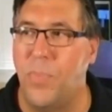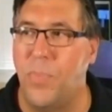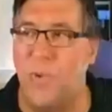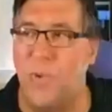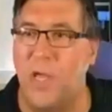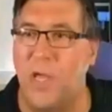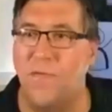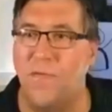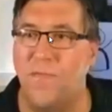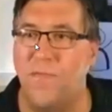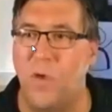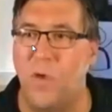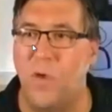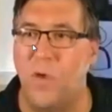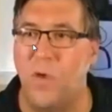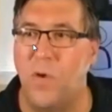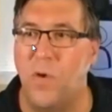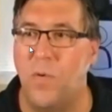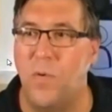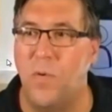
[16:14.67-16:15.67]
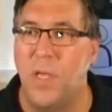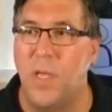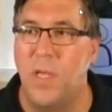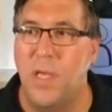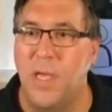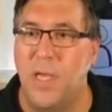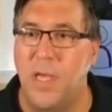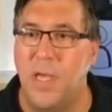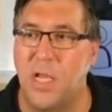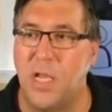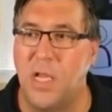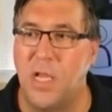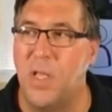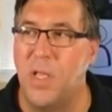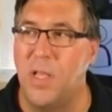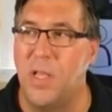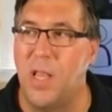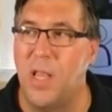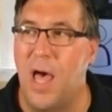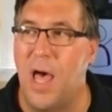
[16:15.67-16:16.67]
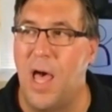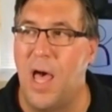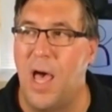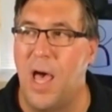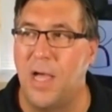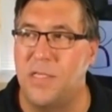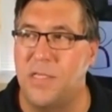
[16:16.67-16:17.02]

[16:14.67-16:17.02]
view is going to be locked.